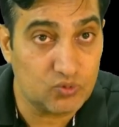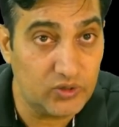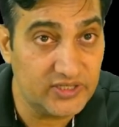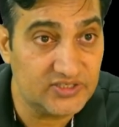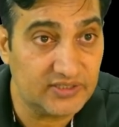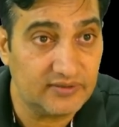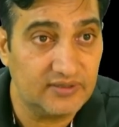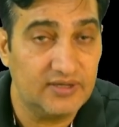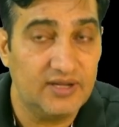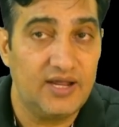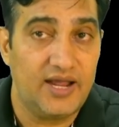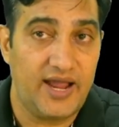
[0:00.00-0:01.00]
collusion?
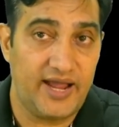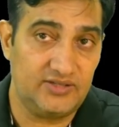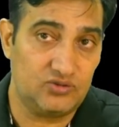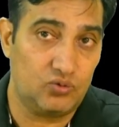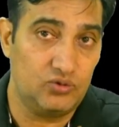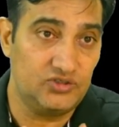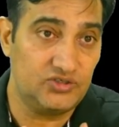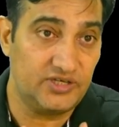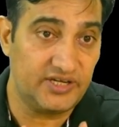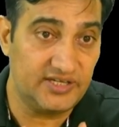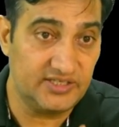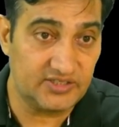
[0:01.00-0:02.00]
has collision
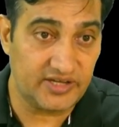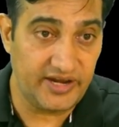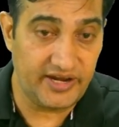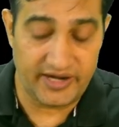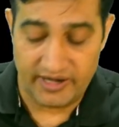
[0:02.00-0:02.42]
is a